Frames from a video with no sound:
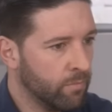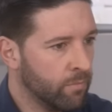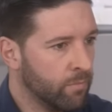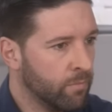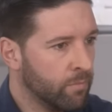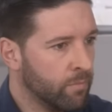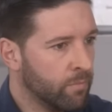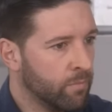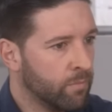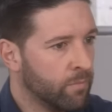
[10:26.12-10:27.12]

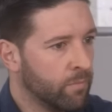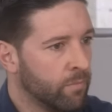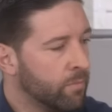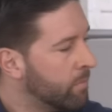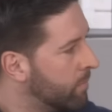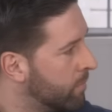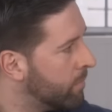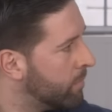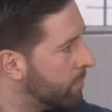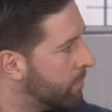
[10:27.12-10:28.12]

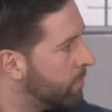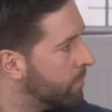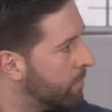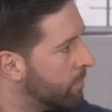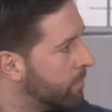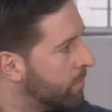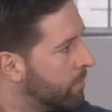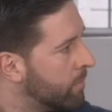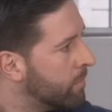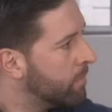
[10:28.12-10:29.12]

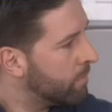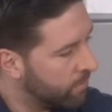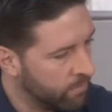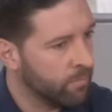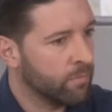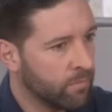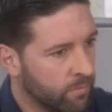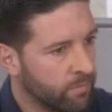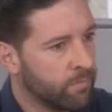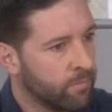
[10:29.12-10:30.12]

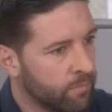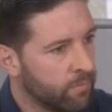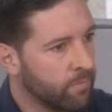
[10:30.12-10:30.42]
No words are spoken by the person on screen.